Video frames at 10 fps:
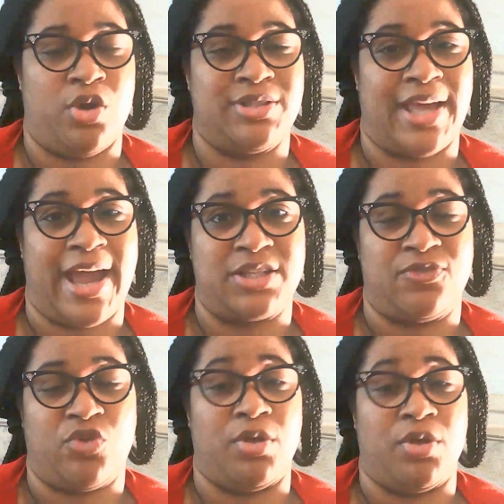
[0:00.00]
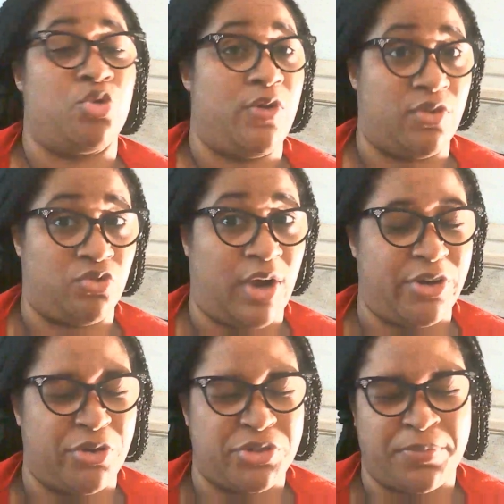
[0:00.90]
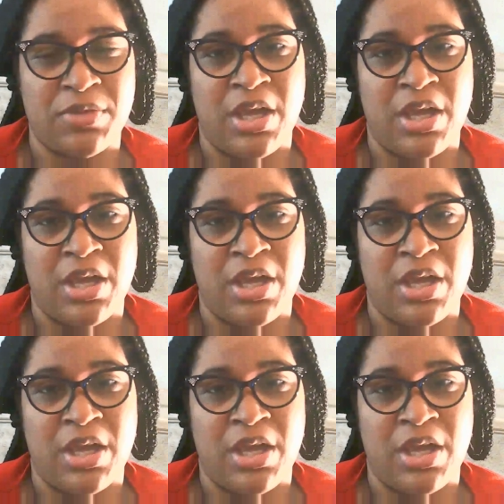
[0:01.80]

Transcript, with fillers: attacks from their griffin riders.